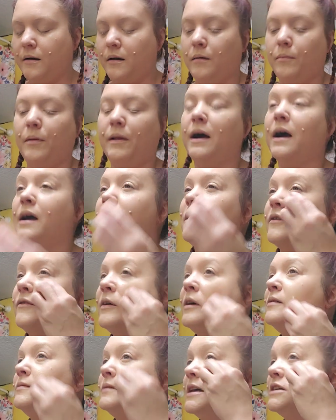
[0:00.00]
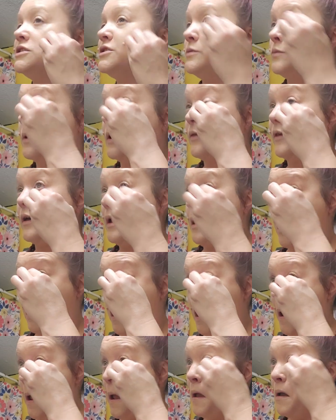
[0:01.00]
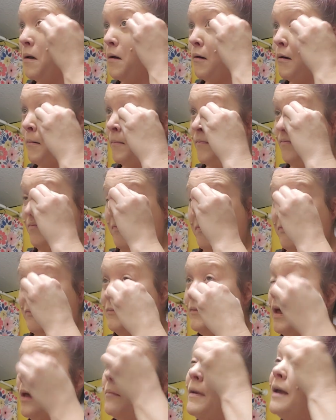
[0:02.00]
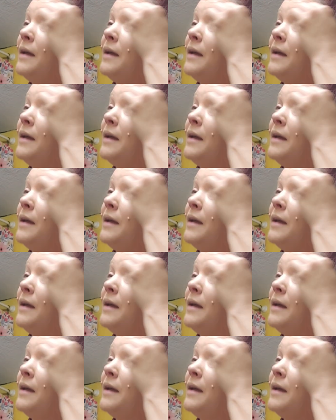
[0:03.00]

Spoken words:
apply your foundation with it. It